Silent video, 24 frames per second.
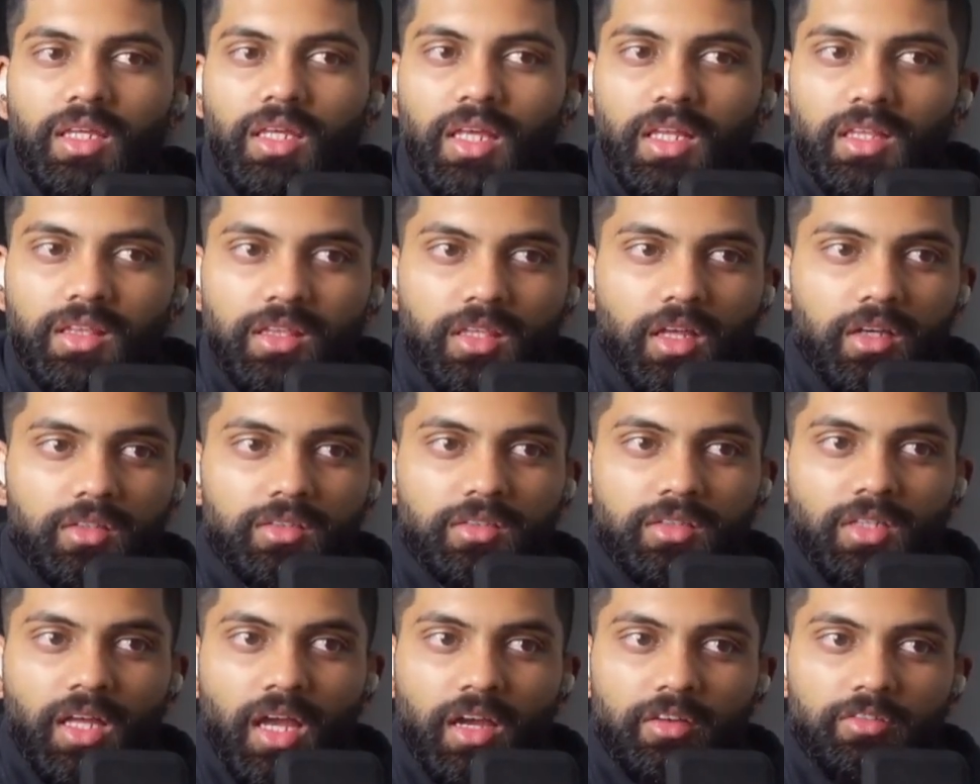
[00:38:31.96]
it
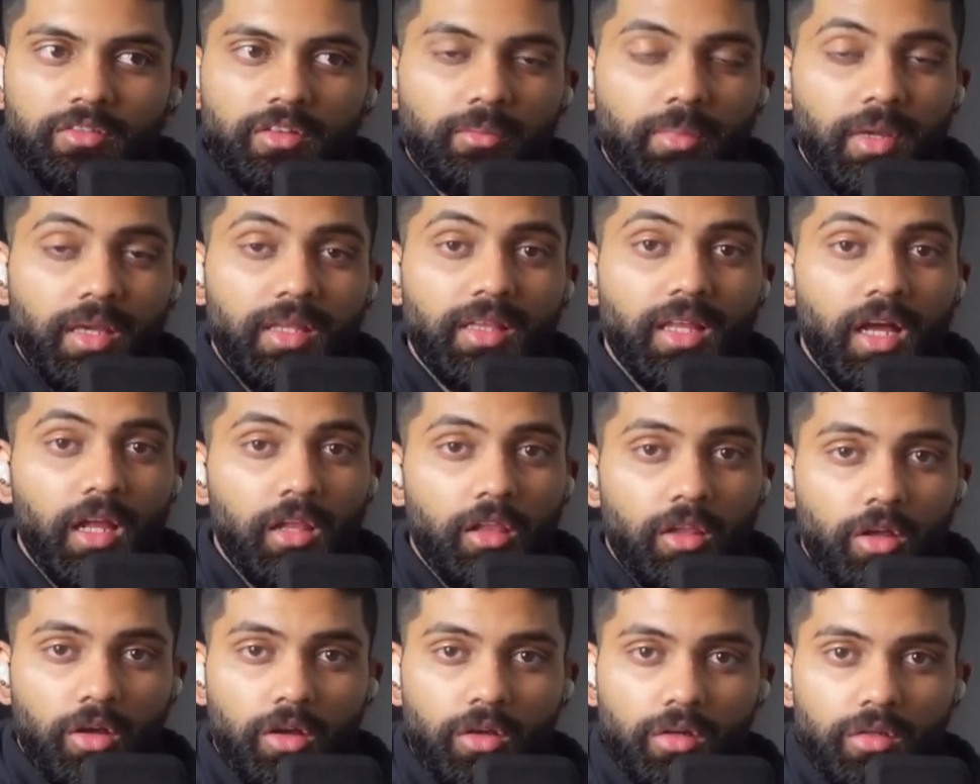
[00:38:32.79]
doesn't have to be that
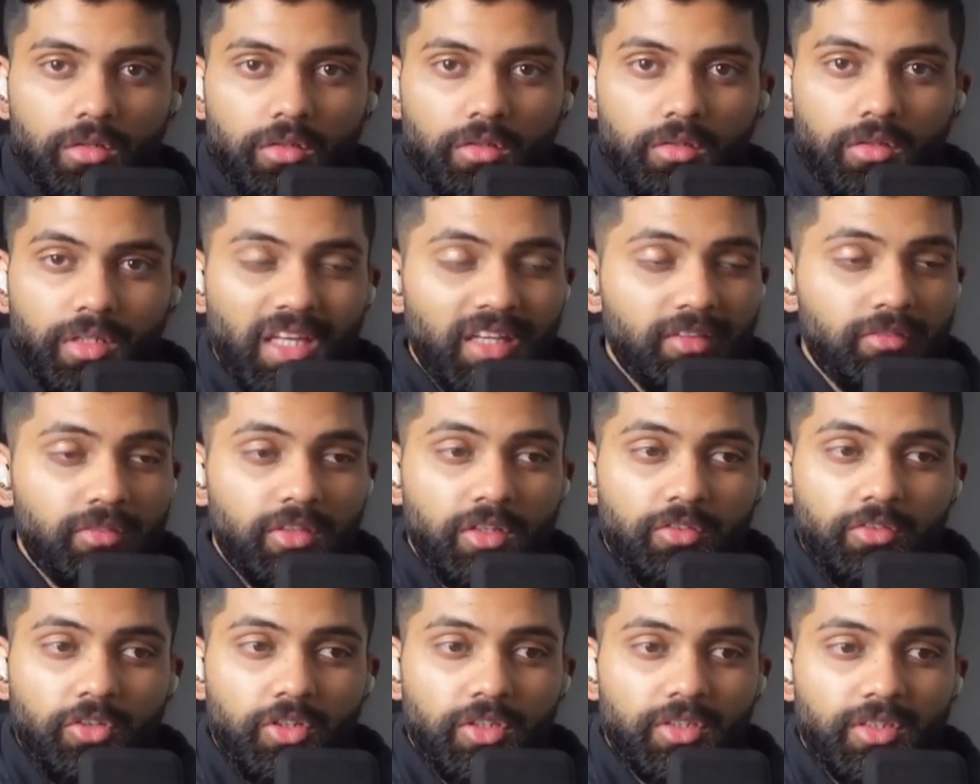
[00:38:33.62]
long. Even
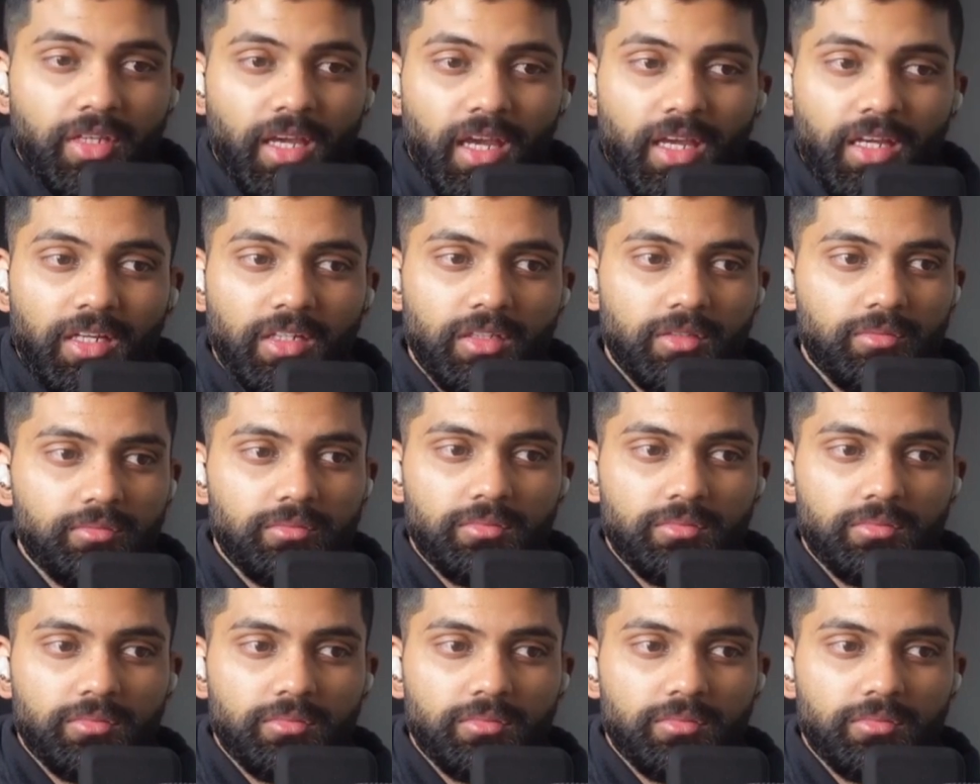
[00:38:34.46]
if you take